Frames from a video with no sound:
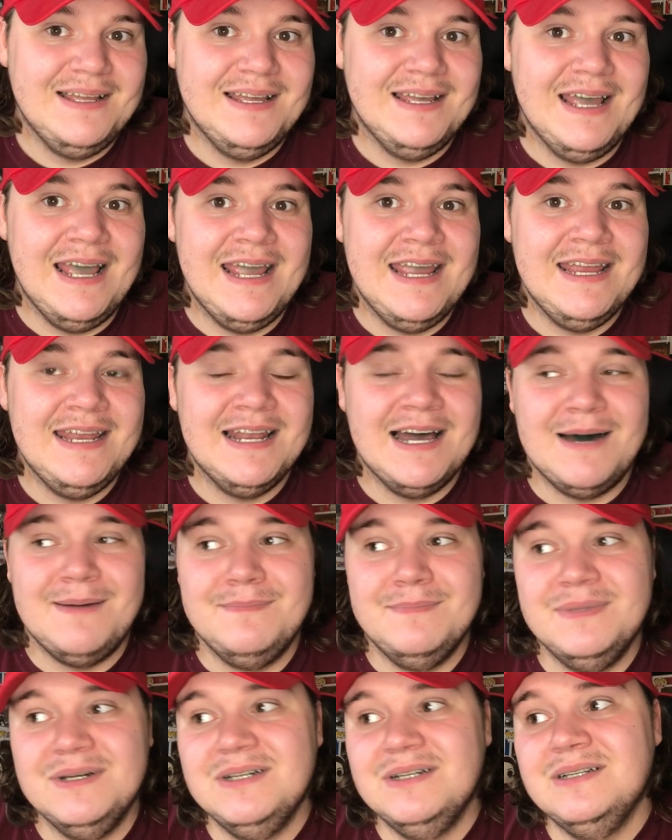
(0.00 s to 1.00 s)
E
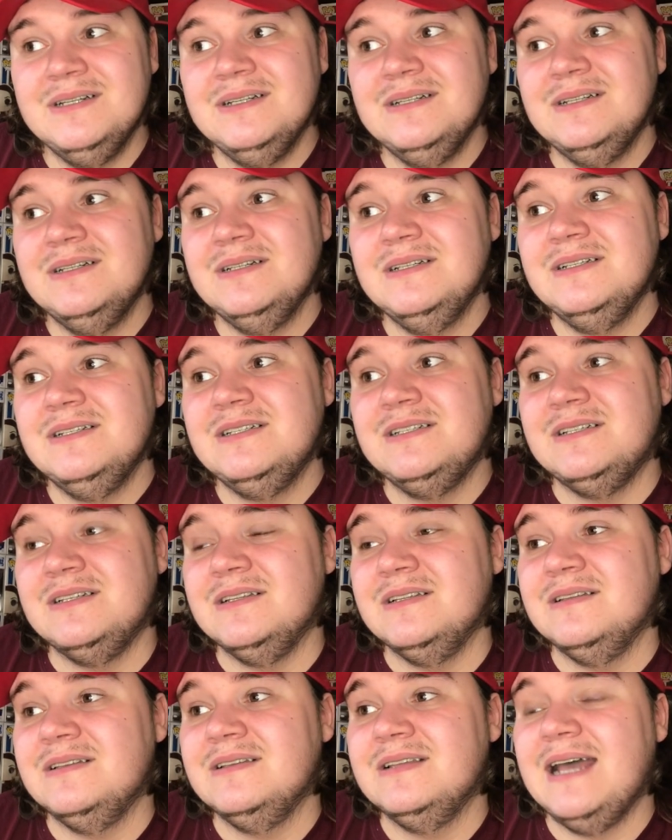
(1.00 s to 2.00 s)
numbers
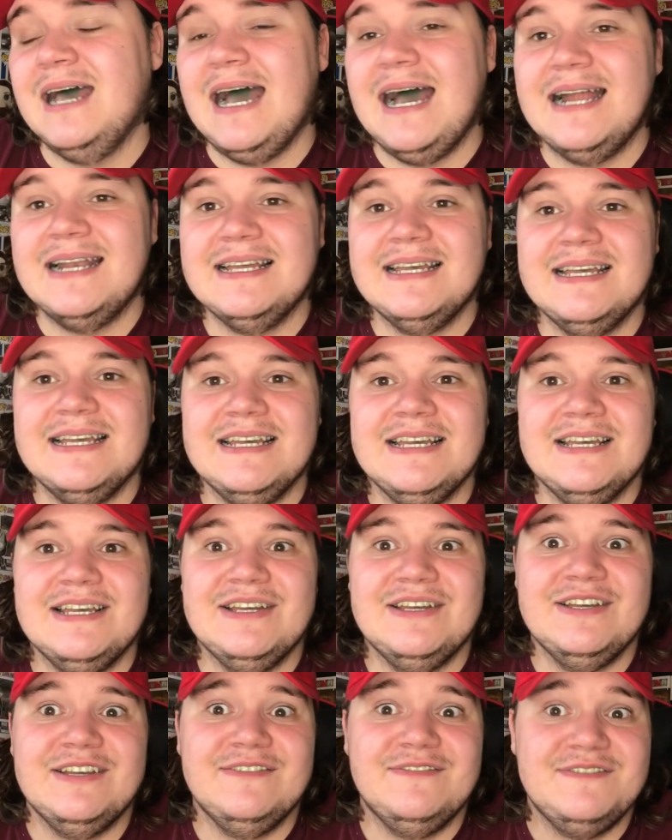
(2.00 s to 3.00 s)
and
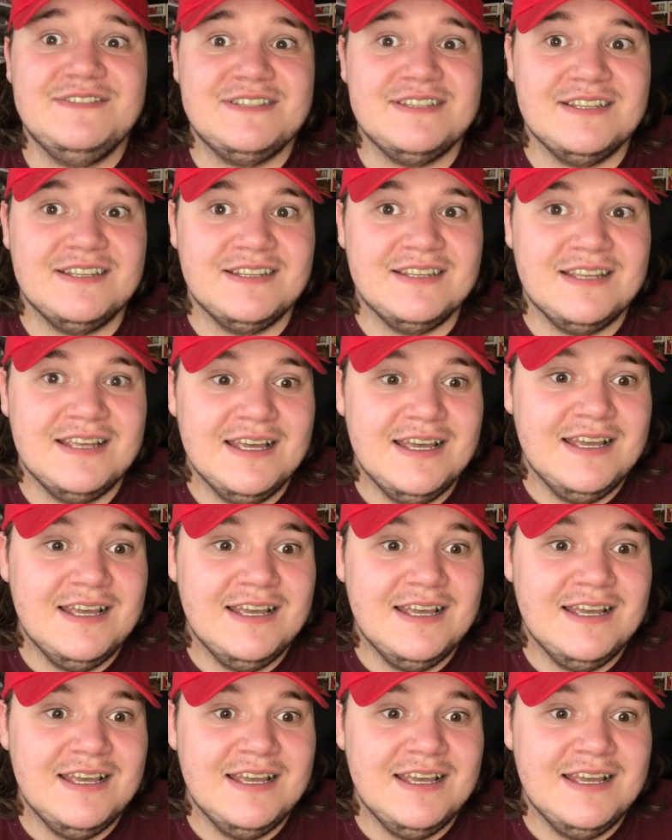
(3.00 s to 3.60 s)
additives and